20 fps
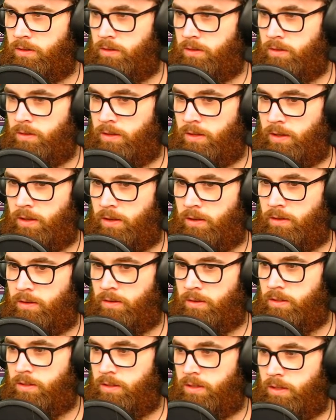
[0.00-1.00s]
There.
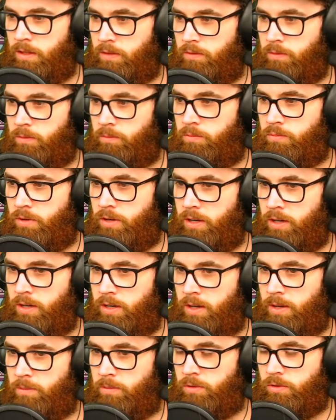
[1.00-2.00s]
Deliver bread and
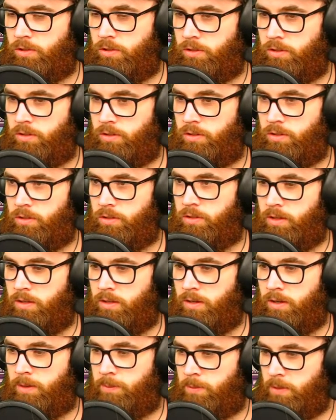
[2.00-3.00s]
apple juice.
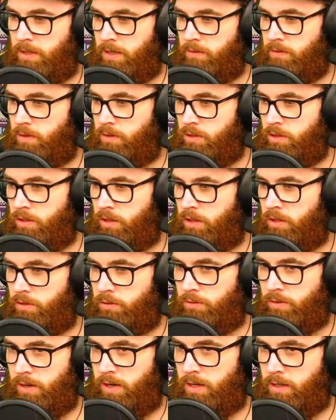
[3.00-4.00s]
I believe there was only
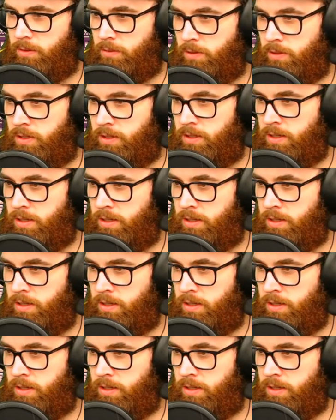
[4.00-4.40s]
three, wasn't